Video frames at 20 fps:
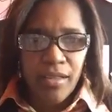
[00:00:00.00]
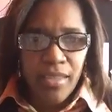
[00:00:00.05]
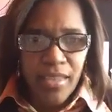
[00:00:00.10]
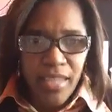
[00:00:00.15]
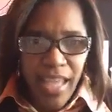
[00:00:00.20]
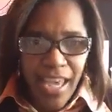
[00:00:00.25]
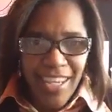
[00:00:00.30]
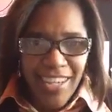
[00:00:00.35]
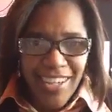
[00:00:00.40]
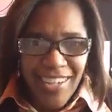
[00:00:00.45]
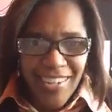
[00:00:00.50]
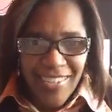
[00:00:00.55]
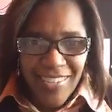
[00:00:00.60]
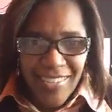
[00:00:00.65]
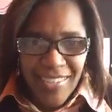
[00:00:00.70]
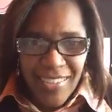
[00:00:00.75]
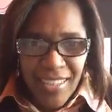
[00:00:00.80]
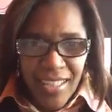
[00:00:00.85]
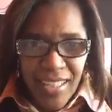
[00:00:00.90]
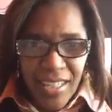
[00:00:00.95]
Thank
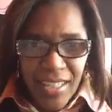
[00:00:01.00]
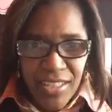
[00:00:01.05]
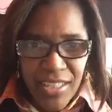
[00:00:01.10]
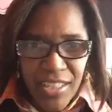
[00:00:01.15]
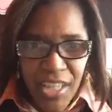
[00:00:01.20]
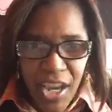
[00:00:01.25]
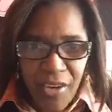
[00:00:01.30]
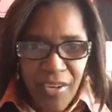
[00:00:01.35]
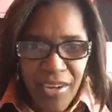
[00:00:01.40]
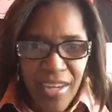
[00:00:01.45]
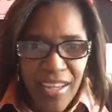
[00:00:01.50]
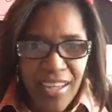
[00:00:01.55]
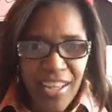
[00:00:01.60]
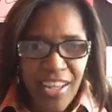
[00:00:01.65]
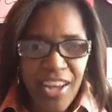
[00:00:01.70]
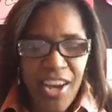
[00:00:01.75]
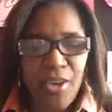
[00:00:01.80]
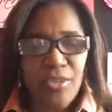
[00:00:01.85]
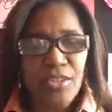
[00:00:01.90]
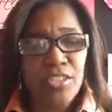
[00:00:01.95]
you, Terry, and a
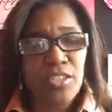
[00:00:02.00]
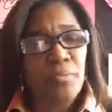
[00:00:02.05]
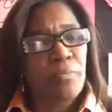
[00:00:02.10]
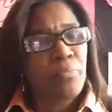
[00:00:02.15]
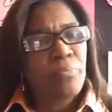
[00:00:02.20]
coach.